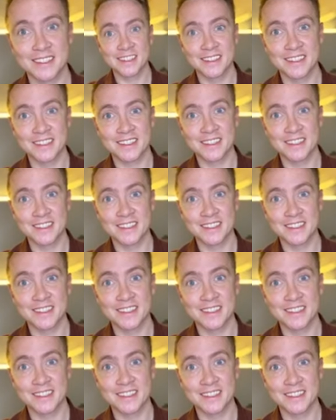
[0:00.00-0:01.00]

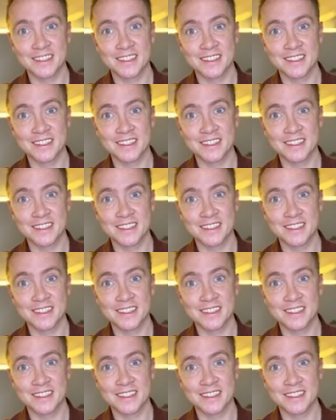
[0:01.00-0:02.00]

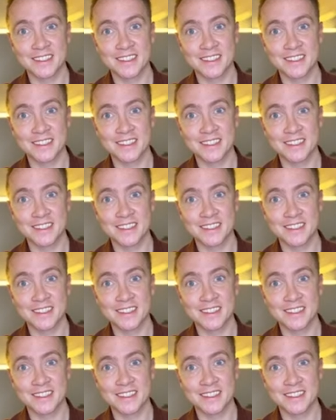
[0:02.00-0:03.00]

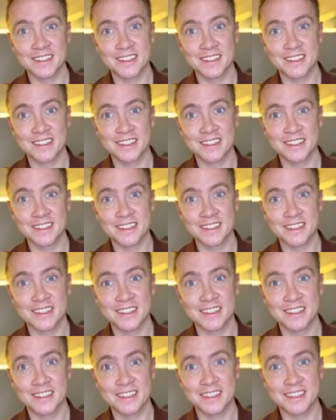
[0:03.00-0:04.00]

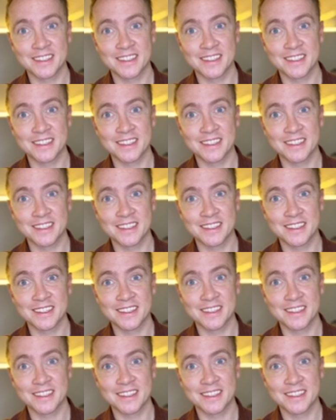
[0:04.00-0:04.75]
No one is speaking in this clip.